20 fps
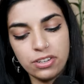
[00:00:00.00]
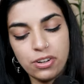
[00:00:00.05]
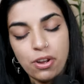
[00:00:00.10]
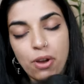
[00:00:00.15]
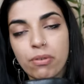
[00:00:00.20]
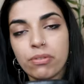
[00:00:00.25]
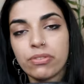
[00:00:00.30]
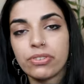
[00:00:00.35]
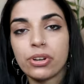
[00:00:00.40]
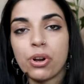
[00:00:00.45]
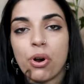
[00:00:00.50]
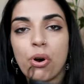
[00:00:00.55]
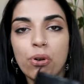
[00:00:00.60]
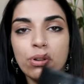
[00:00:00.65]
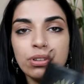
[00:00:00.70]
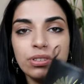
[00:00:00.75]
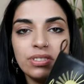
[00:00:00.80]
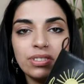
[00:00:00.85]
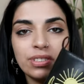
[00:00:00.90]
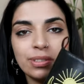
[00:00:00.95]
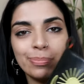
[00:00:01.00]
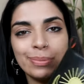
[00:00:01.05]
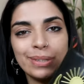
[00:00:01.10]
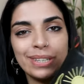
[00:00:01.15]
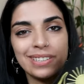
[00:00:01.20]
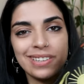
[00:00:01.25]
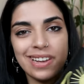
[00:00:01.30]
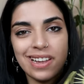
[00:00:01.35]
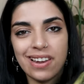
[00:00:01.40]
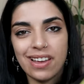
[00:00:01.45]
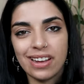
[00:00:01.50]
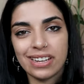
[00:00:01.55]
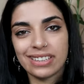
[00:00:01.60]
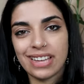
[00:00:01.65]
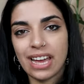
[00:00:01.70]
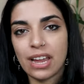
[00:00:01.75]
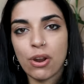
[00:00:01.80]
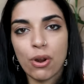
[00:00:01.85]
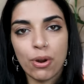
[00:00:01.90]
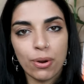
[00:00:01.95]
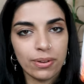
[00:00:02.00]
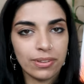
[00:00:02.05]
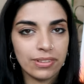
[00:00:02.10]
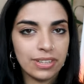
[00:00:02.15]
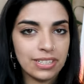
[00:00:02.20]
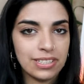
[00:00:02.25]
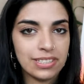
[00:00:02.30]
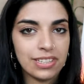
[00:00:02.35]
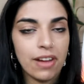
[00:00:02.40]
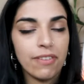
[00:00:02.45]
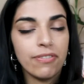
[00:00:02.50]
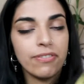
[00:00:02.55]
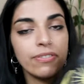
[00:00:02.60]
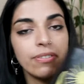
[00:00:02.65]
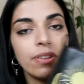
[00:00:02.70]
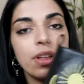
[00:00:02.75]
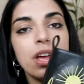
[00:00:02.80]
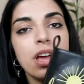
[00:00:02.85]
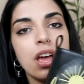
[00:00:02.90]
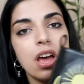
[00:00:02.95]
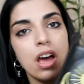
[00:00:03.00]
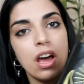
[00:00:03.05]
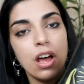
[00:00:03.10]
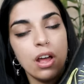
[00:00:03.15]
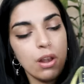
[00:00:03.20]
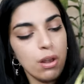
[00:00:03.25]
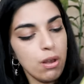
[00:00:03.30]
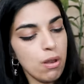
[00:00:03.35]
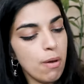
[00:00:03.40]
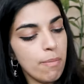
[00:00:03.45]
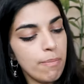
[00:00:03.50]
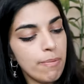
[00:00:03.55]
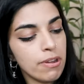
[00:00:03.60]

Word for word: to go with the gold just because I like that earthy stuff a lot